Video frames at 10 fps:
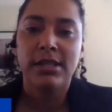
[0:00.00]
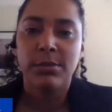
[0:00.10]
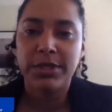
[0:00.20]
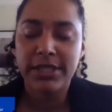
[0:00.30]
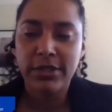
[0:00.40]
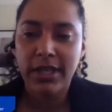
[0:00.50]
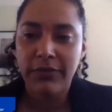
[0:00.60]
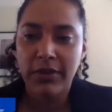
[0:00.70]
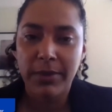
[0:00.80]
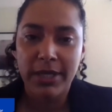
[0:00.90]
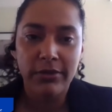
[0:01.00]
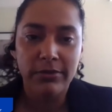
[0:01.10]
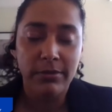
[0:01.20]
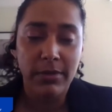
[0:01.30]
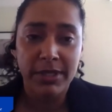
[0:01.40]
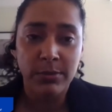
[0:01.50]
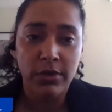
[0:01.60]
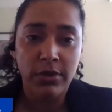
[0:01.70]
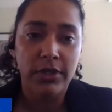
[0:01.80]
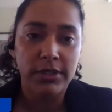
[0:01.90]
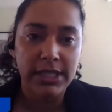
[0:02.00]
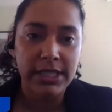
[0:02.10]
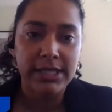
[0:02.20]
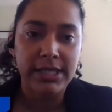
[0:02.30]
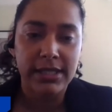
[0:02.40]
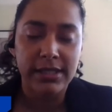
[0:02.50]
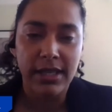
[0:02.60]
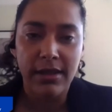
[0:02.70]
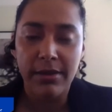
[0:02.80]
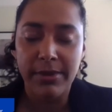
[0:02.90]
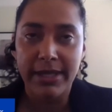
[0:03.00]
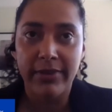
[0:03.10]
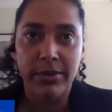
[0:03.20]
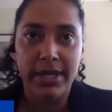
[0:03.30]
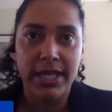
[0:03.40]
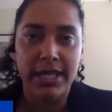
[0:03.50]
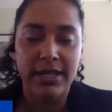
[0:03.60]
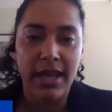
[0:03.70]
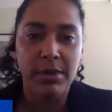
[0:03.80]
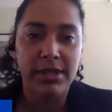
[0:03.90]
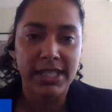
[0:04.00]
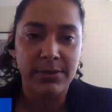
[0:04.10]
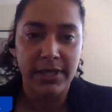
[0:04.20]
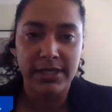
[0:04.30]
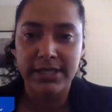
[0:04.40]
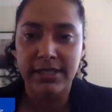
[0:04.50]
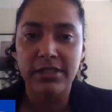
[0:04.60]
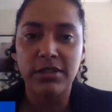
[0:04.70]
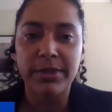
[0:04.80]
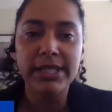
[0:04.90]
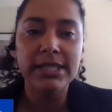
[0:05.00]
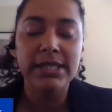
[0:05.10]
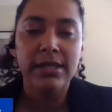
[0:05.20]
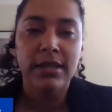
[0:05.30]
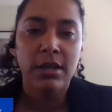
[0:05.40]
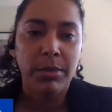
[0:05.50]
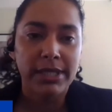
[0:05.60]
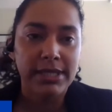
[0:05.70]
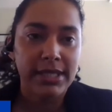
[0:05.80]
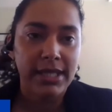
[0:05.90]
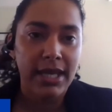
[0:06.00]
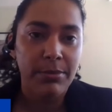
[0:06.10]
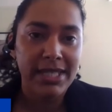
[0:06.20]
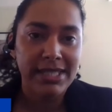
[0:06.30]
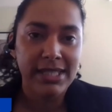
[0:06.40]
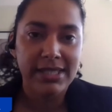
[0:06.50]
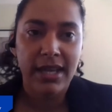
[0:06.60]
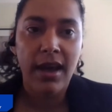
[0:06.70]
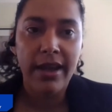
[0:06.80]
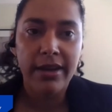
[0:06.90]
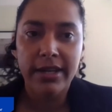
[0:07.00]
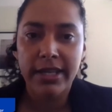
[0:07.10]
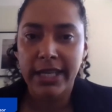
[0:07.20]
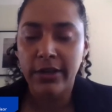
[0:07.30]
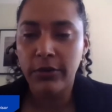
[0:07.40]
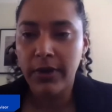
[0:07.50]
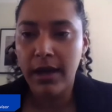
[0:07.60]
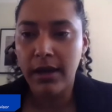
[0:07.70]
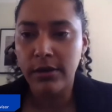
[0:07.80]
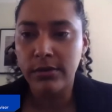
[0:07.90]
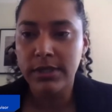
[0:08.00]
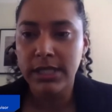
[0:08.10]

But just to give you a bit more of context, and I believe already Emily explained this a little bit, but this is the hierarchy of how